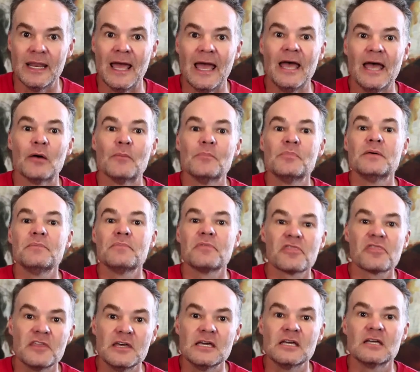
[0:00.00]
help them
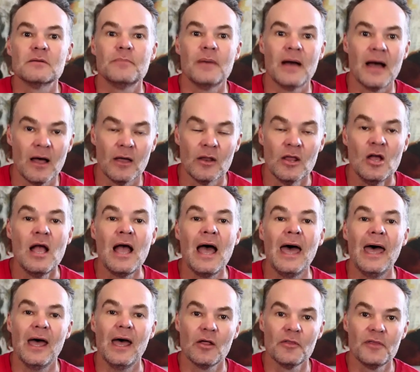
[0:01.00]
think about
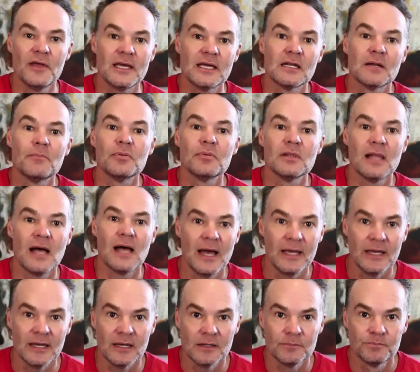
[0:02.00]
how they can
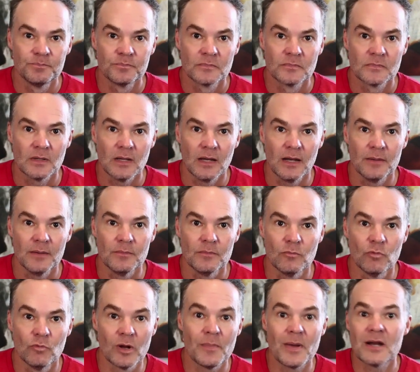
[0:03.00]
apply it.
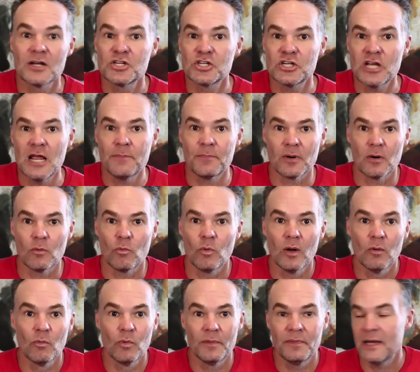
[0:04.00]
What about a shaper?
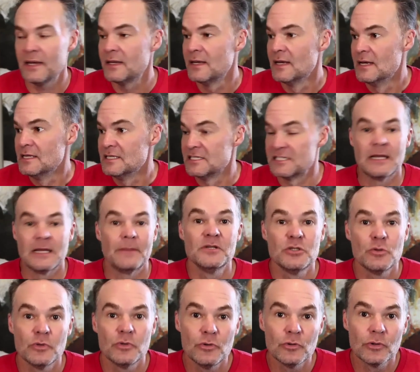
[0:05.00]
Well, when they step
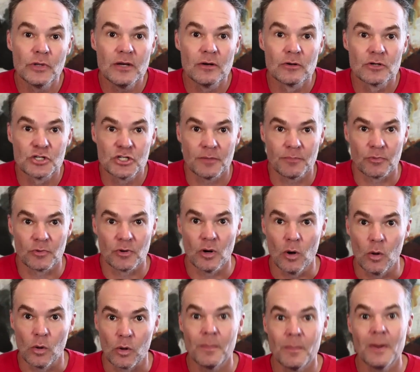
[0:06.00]
into a new leadership
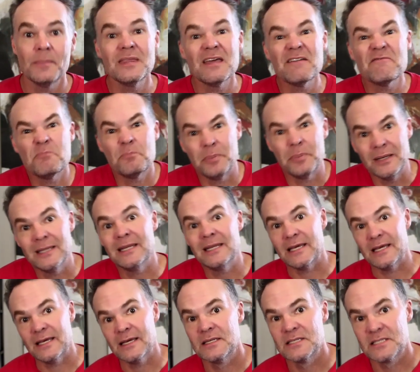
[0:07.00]
role, or maybe they've been
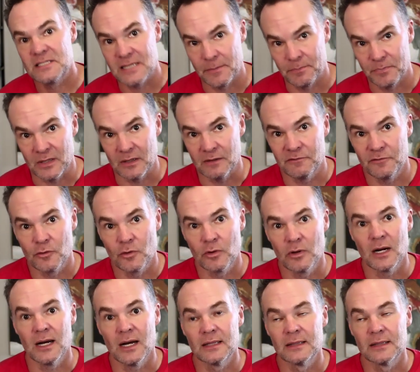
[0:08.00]
in something for